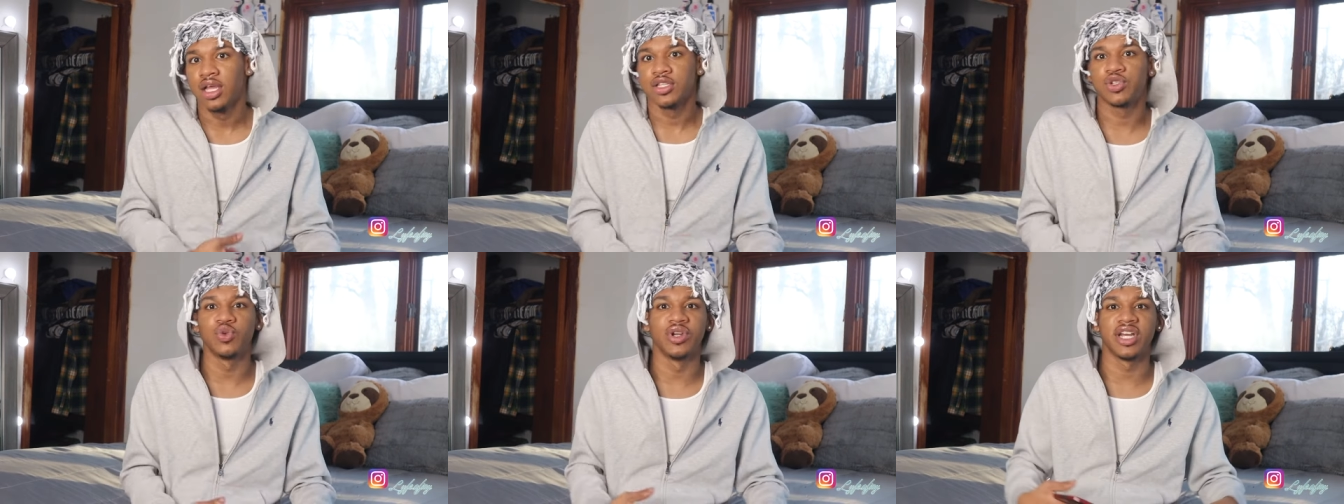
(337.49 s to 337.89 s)

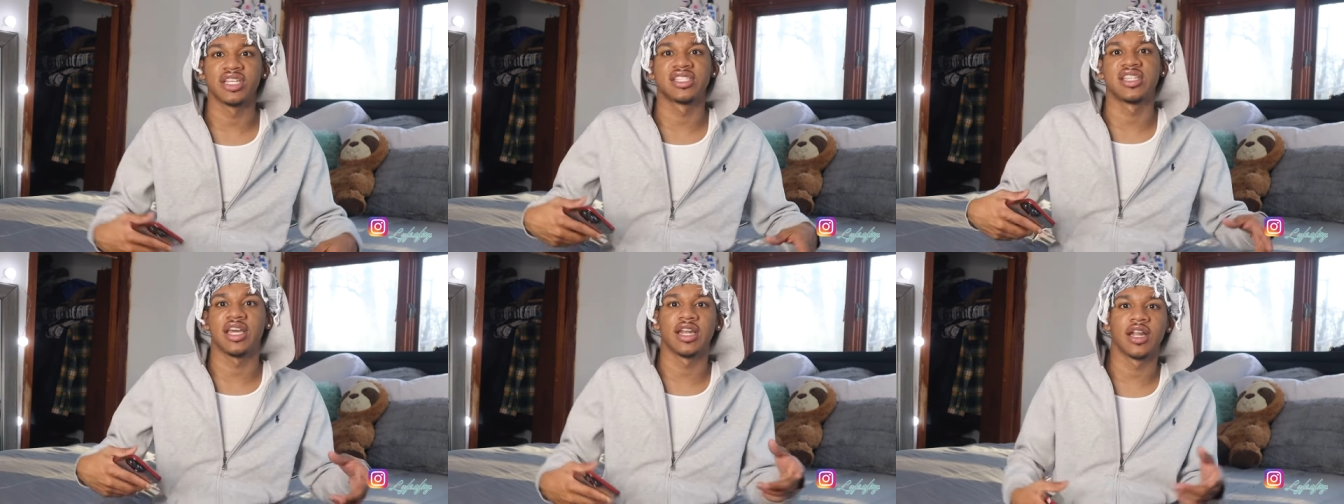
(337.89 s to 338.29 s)
two niggas
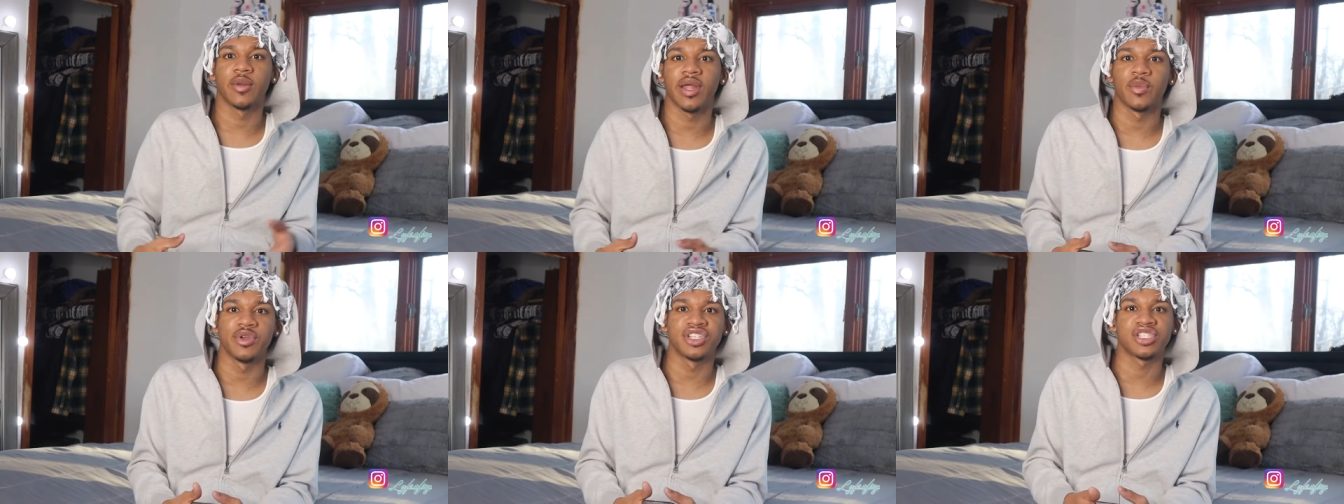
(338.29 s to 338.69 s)
standing up.
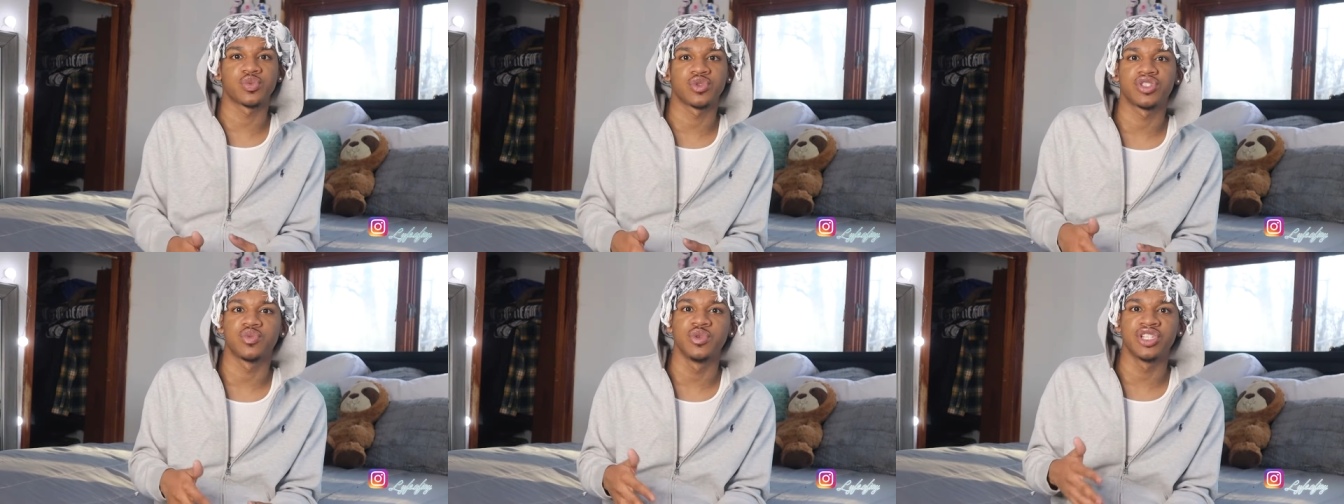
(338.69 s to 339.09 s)
Like we just
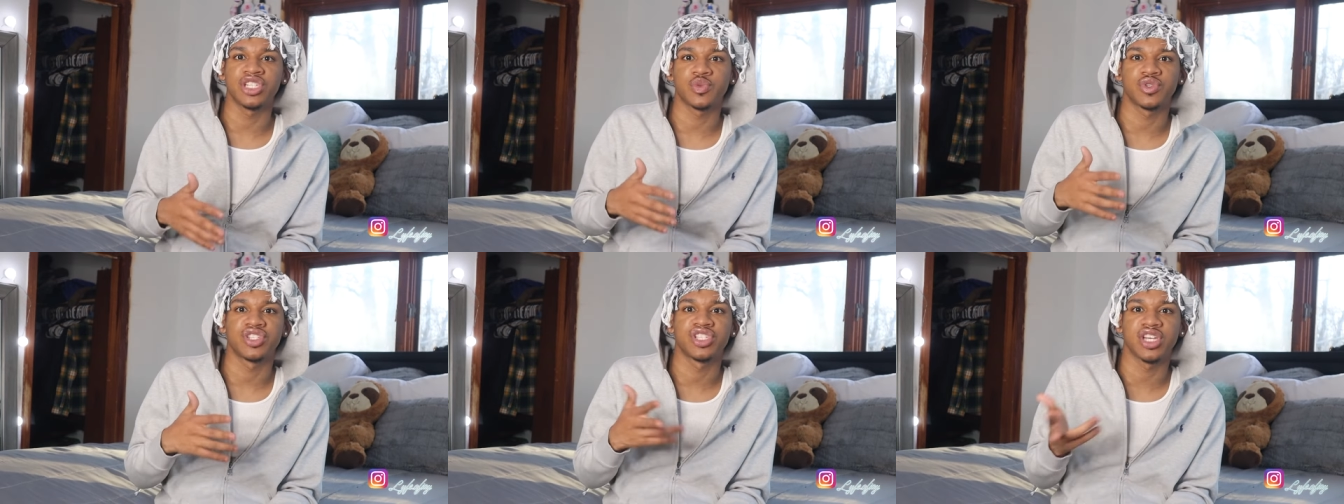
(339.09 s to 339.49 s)
was we
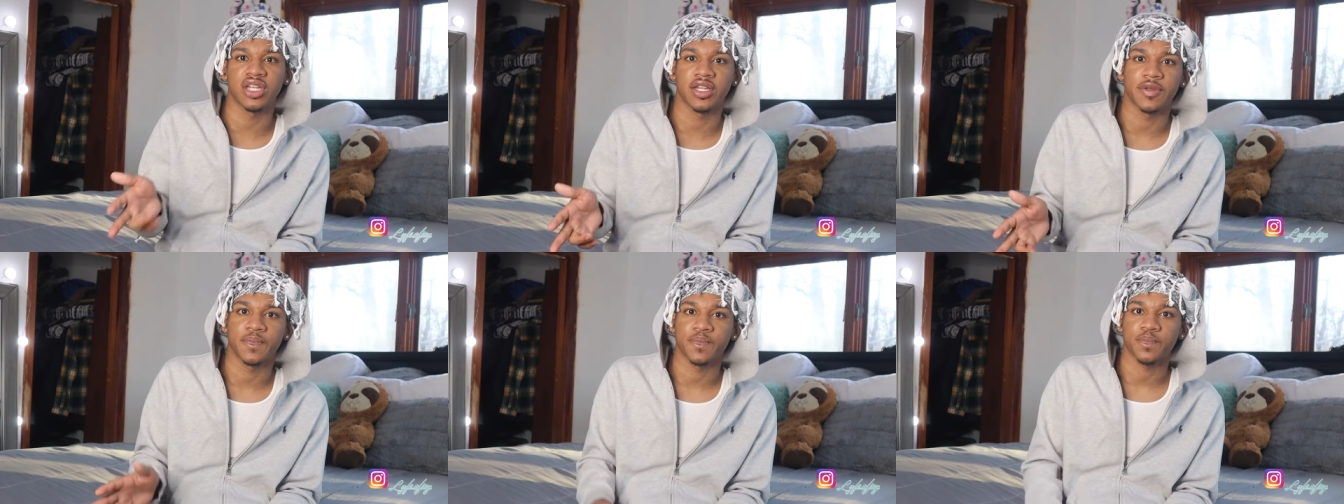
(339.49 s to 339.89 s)
just was
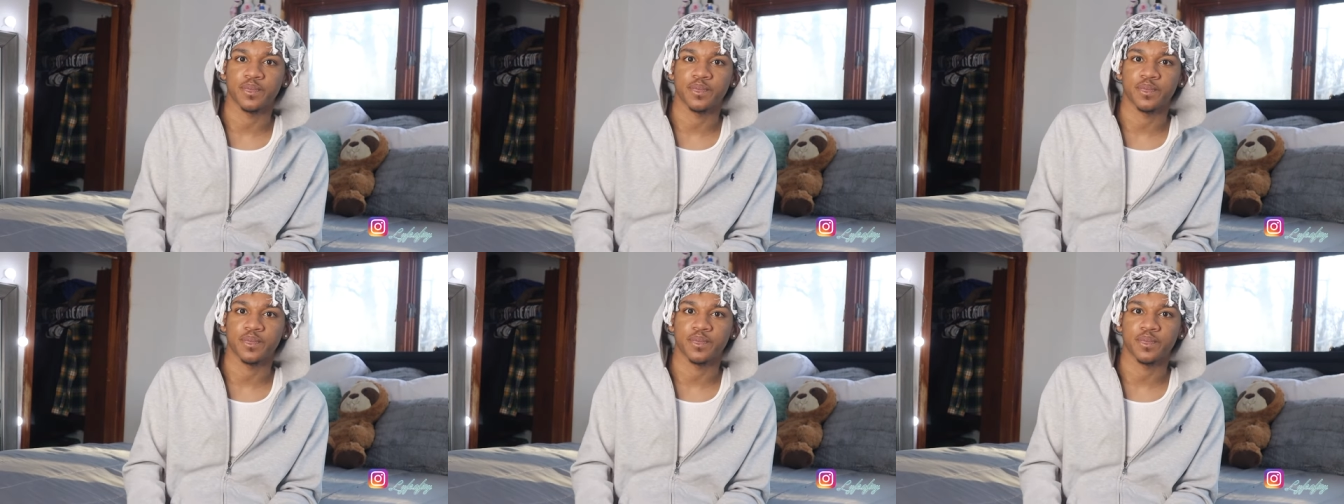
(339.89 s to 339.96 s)
chilling.